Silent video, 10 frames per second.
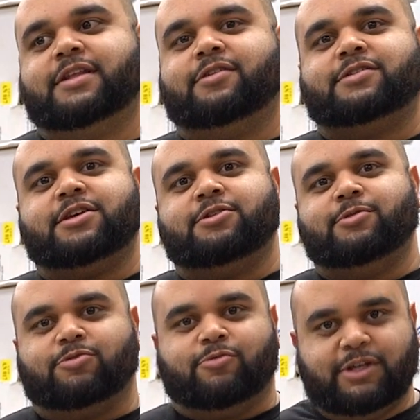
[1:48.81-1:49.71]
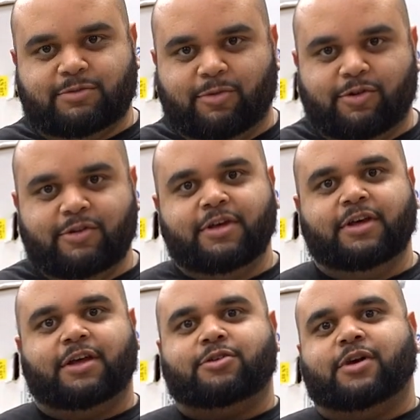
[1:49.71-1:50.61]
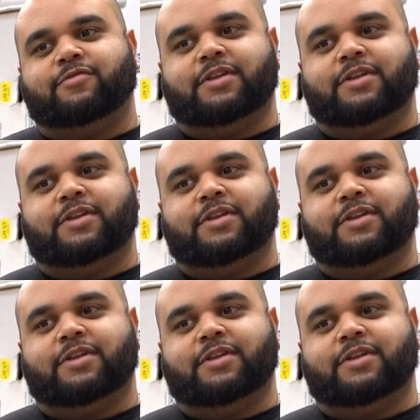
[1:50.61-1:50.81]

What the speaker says: That'll take you into race mode, and you have